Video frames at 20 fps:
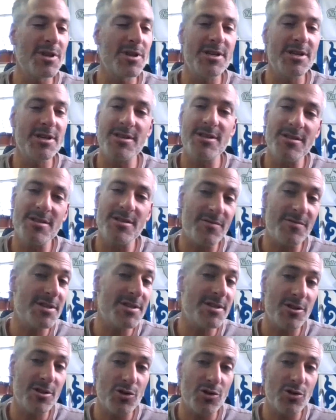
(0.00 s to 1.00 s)
places to
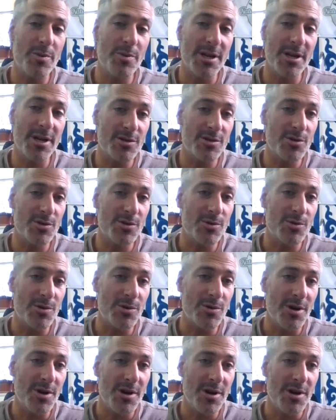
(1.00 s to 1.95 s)
visit in Japan too.